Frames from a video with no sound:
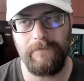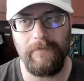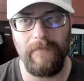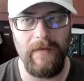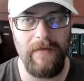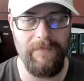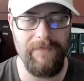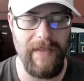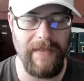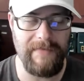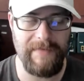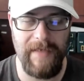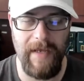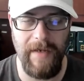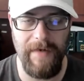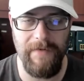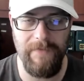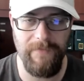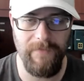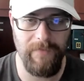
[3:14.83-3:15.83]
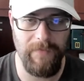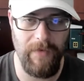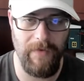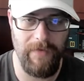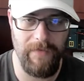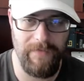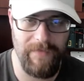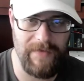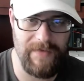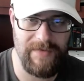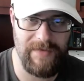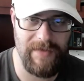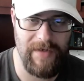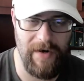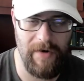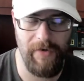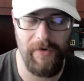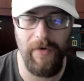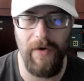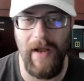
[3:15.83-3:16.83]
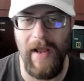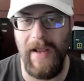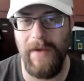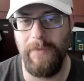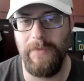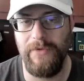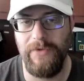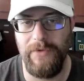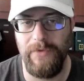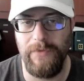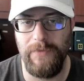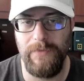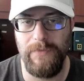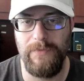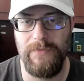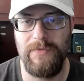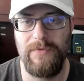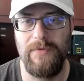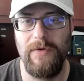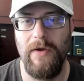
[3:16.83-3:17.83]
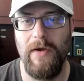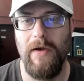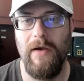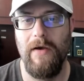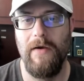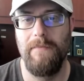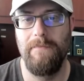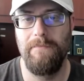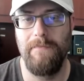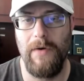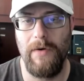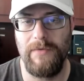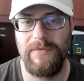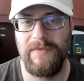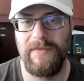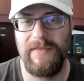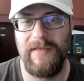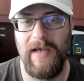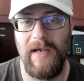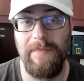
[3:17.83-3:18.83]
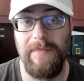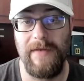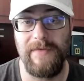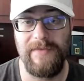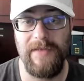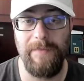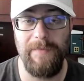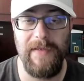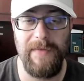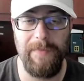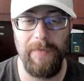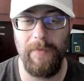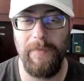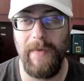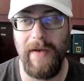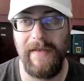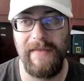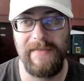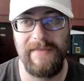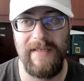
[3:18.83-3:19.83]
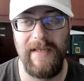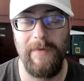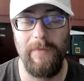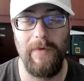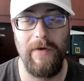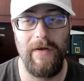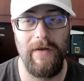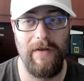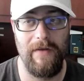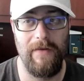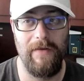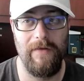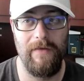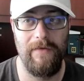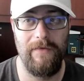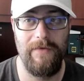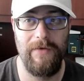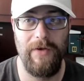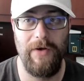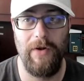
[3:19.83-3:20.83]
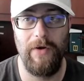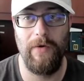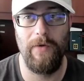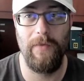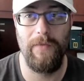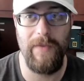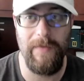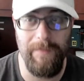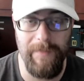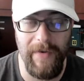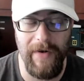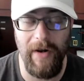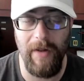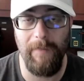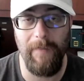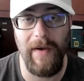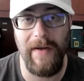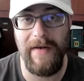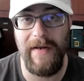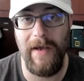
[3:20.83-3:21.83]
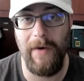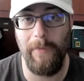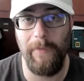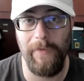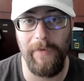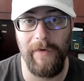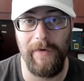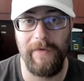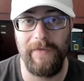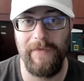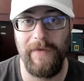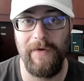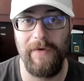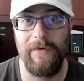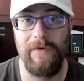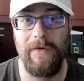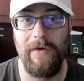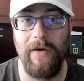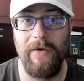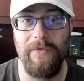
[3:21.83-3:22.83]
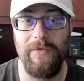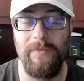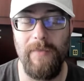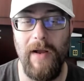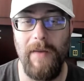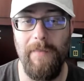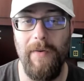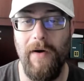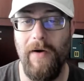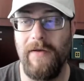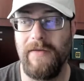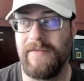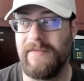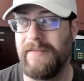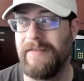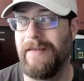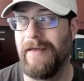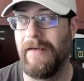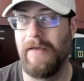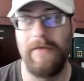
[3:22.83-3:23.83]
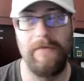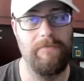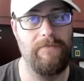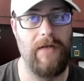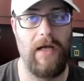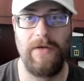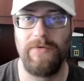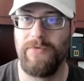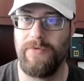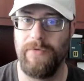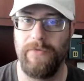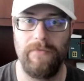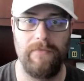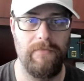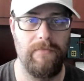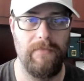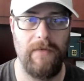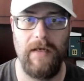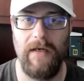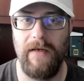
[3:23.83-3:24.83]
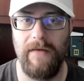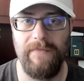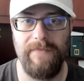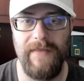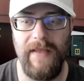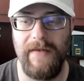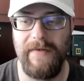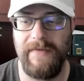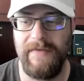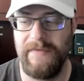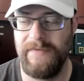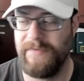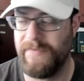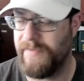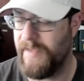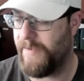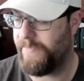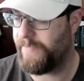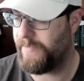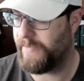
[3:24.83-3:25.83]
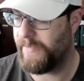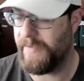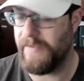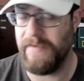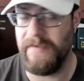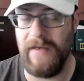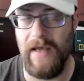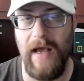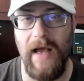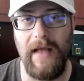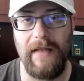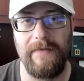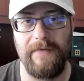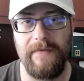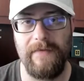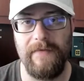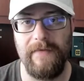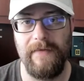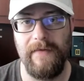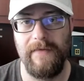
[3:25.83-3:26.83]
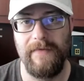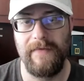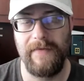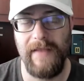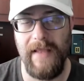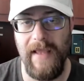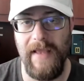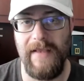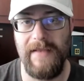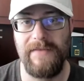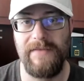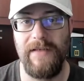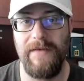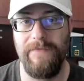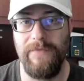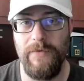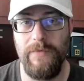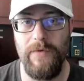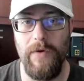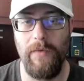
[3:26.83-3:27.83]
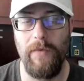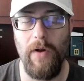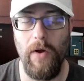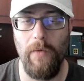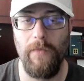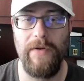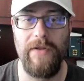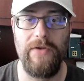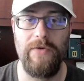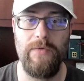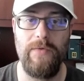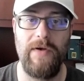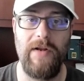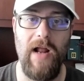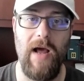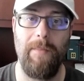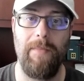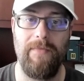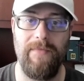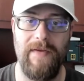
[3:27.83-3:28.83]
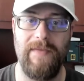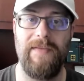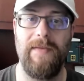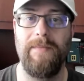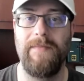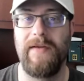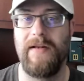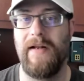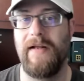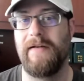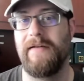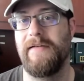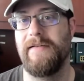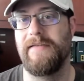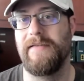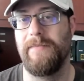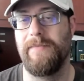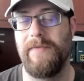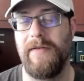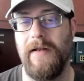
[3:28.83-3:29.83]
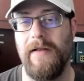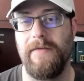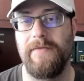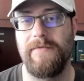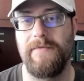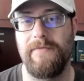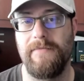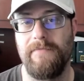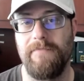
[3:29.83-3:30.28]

that's kind of the scenario I would use most of the time. Now, some people might say, well, they've been on my network, they're under my policy. Not true. That is definitely not the case. If you don't own it, you cannot prevent them connecting to something else.